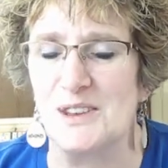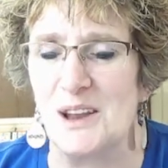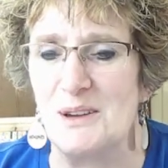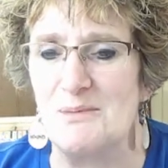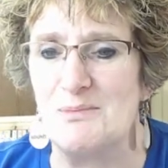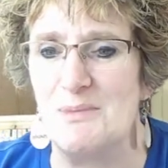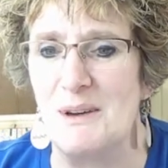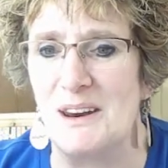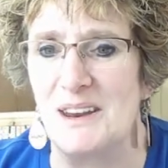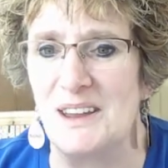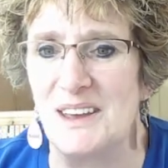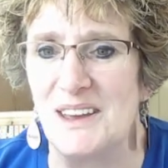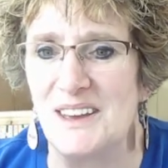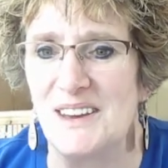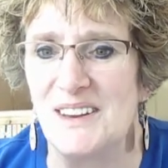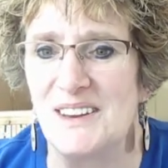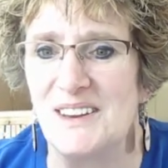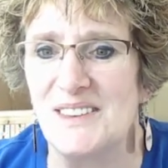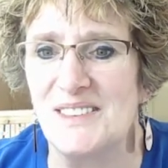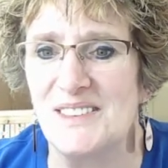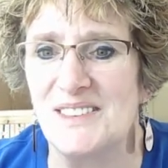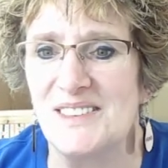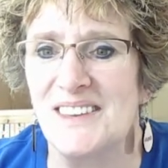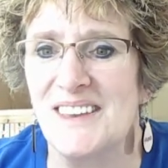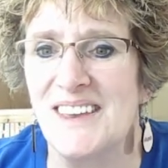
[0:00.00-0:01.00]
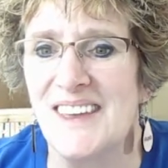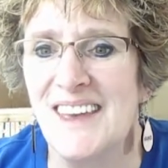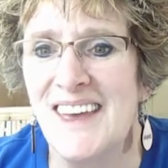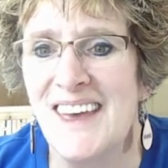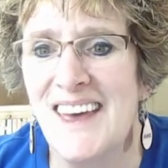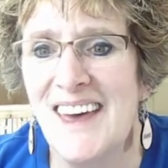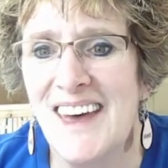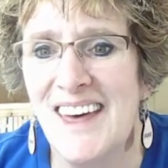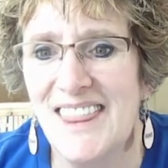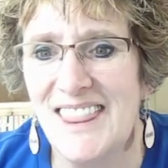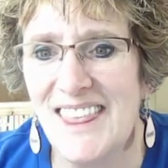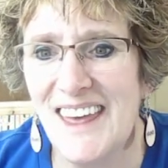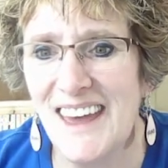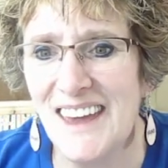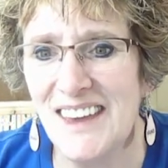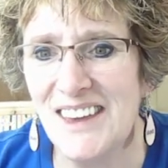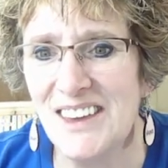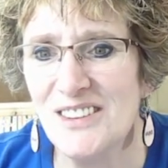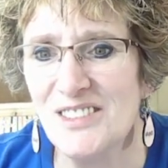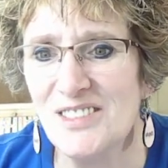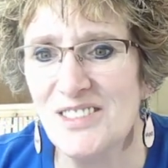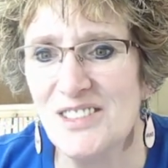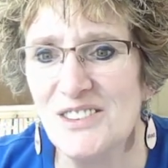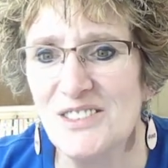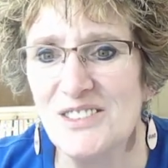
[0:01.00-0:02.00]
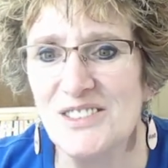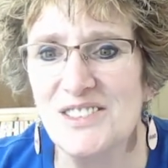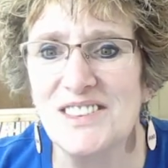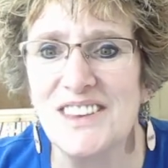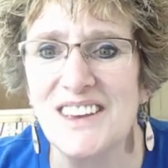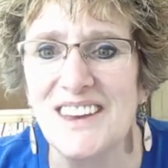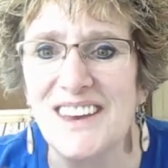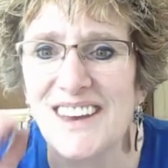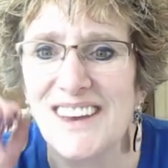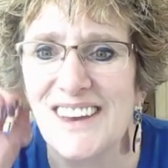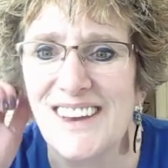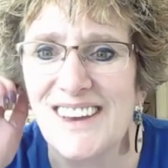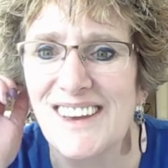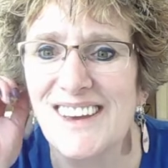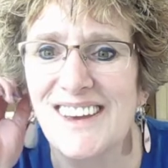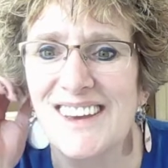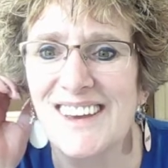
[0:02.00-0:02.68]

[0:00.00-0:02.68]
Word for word: I bet he is. Thank you, Lucy.